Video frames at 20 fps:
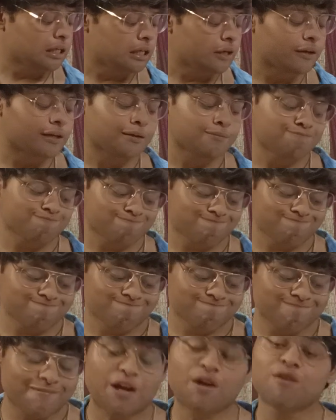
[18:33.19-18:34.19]
Okay.
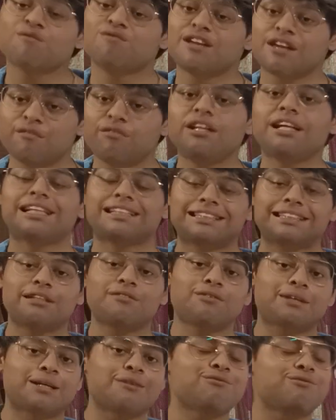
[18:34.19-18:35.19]
Vivre is
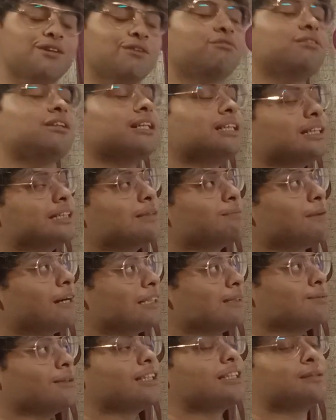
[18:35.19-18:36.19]
the verb, vivre's
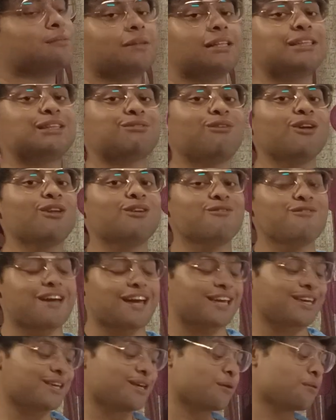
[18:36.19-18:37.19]
past participle is what?
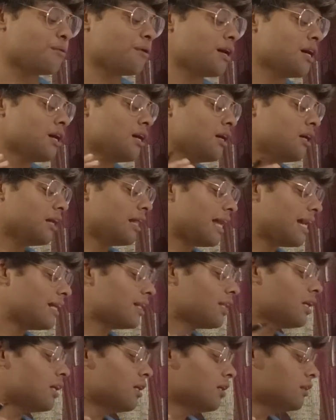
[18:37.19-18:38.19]
Vécu.
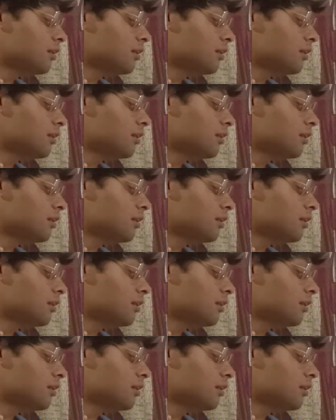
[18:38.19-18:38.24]
Right.